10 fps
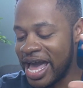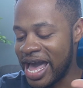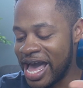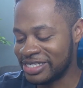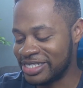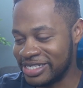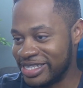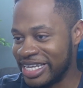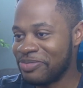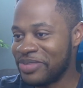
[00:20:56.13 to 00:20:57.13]
as
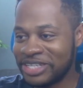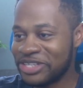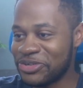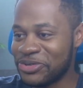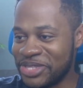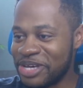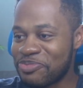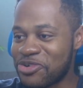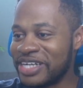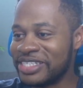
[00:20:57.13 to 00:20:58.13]
deep into the
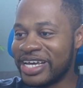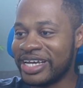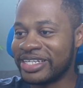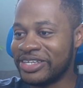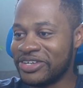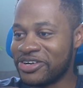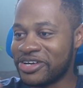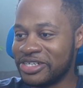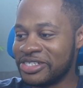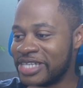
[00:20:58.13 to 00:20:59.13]
project, you know,
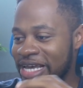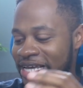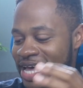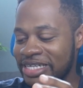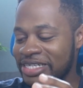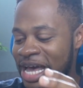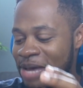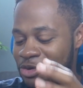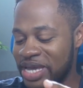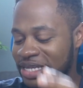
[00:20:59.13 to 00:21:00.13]
because mm-hmm. it's like at the
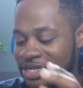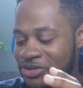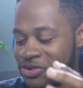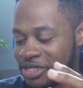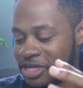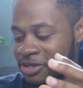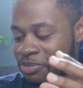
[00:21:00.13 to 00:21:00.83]
time you're mainly doing the